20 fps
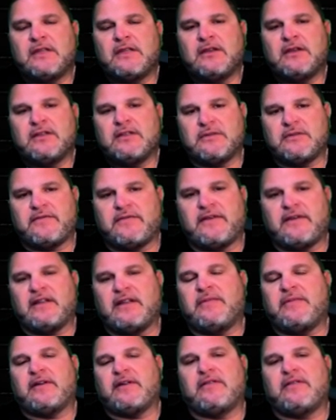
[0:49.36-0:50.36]
provide a
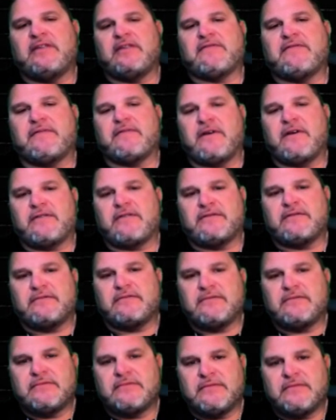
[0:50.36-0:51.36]
better life for
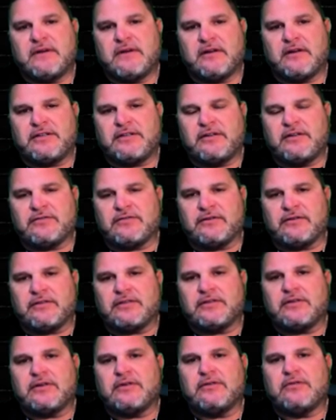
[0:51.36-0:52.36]
our children.
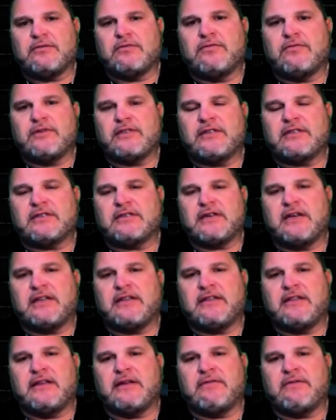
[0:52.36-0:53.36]
So we decided
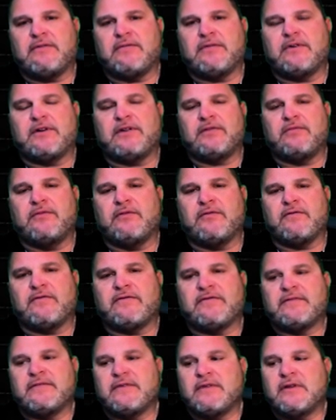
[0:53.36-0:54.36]
that we were going to move.
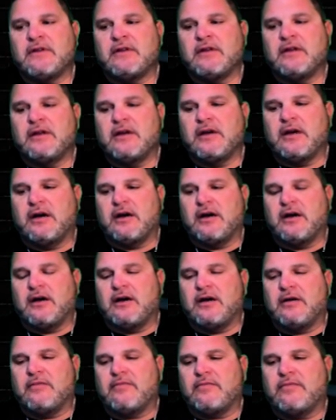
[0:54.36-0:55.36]

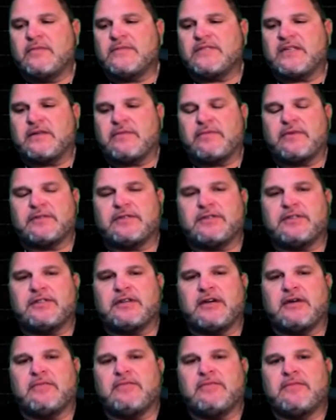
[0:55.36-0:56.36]
Set a bunch of
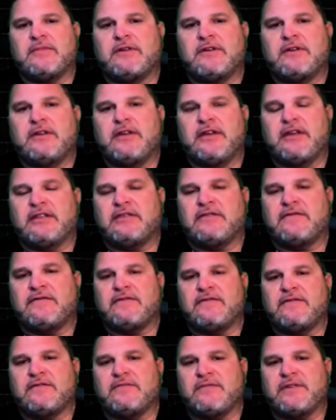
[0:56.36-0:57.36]
job
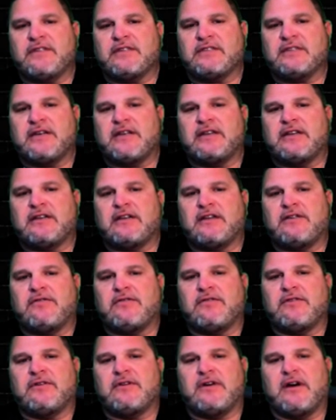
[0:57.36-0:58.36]
interviews. We decided on
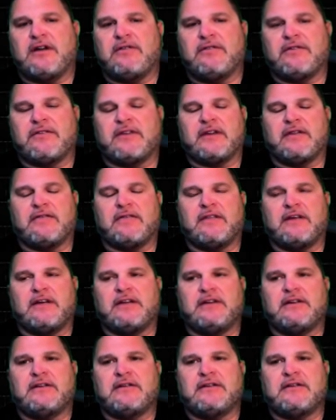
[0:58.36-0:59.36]
North
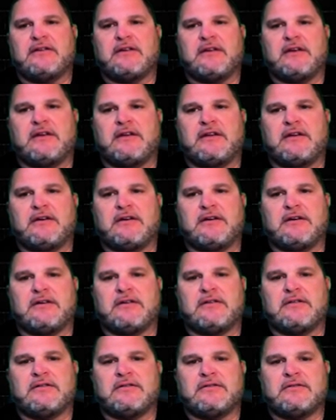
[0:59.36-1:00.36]
Carolina, and
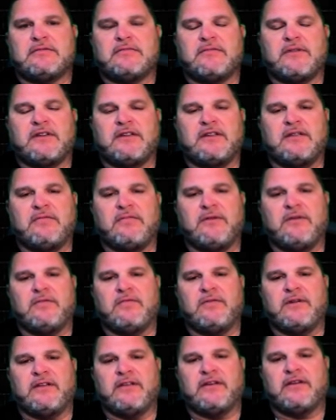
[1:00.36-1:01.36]
we were
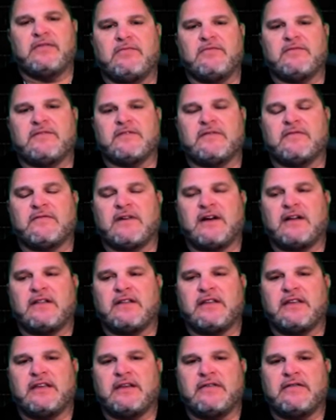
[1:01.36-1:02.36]
either going to to the
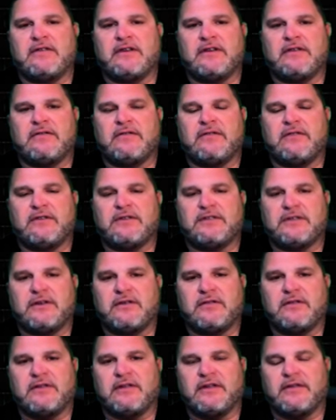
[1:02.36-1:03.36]
Raleigh area or the
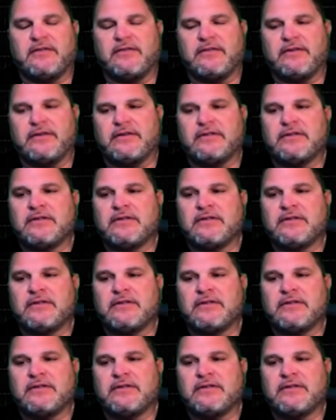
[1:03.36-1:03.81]
Charlotte area.